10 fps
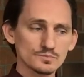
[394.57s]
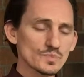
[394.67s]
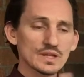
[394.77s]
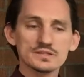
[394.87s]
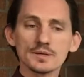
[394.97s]

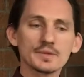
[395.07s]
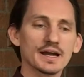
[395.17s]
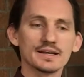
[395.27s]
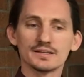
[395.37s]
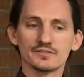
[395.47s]
some
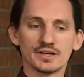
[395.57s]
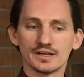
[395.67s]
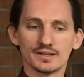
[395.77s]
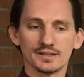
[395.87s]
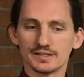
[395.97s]
kind of
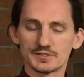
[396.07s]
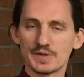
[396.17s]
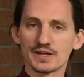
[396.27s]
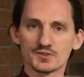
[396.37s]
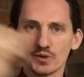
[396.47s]

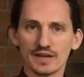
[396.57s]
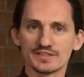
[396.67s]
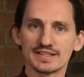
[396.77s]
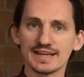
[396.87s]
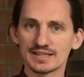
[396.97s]
experience where you have to
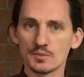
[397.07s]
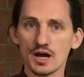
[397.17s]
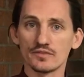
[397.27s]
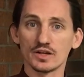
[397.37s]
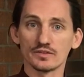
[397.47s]
take them
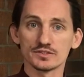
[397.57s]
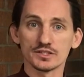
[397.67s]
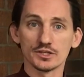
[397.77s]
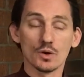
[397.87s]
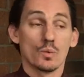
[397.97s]
off, all of a sudden you
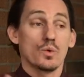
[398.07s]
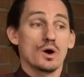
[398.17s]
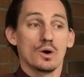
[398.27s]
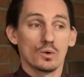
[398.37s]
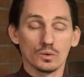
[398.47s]
go,
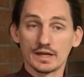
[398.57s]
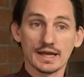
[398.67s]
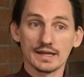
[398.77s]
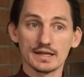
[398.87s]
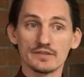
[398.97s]
whoa, like I
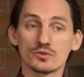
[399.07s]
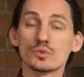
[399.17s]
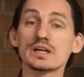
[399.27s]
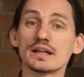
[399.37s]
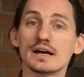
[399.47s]
didn't even
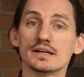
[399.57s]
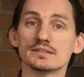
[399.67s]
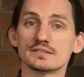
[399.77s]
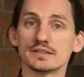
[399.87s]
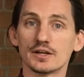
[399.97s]
realize,
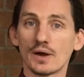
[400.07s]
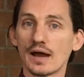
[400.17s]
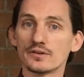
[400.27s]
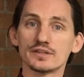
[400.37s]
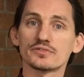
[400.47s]
how
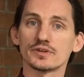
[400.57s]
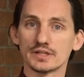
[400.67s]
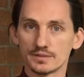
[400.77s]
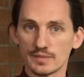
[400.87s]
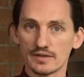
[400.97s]
different
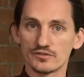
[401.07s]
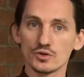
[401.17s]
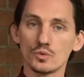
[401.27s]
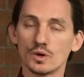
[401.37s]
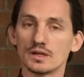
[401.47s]
my view
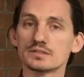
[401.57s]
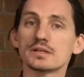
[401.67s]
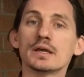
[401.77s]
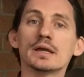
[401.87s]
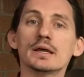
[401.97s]
was.
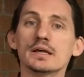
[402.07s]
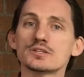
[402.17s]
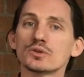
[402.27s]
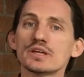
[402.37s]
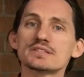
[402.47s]
So
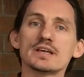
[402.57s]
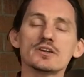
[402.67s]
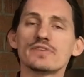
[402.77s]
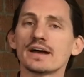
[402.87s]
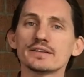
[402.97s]
let's say
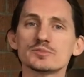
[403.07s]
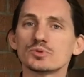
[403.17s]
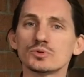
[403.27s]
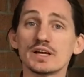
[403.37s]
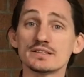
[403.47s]
you've had these blue
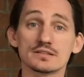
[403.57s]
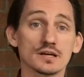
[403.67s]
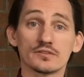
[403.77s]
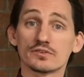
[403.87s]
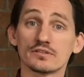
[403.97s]
lenses
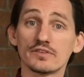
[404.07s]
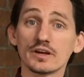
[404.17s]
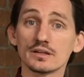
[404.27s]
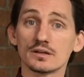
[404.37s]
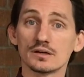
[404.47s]
on for a very
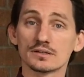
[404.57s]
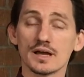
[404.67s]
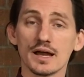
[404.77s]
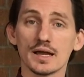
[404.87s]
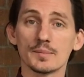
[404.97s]
long
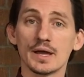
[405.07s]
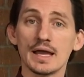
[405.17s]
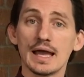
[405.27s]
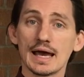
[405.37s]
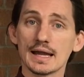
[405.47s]
time,
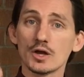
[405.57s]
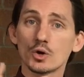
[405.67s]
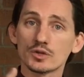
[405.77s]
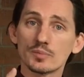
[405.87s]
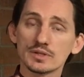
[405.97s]
and I
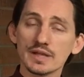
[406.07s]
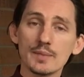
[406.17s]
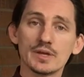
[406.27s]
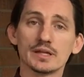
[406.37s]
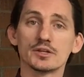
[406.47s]
hold up a
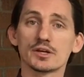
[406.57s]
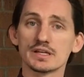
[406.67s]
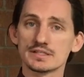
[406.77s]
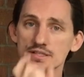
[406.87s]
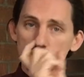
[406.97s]
lemon. You're gonna
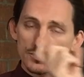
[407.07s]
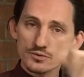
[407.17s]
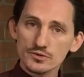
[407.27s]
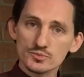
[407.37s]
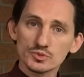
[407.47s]
see it through
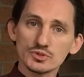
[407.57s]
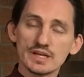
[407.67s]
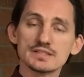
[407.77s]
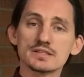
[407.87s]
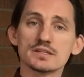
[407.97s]
those blue
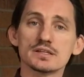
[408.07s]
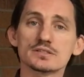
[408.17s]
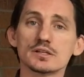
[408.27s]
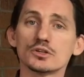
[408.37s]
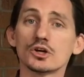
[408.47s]
lenses and it's
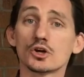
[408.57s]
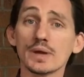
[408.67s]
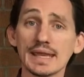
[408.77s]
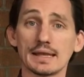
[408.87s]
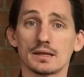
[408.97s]
gonna look green.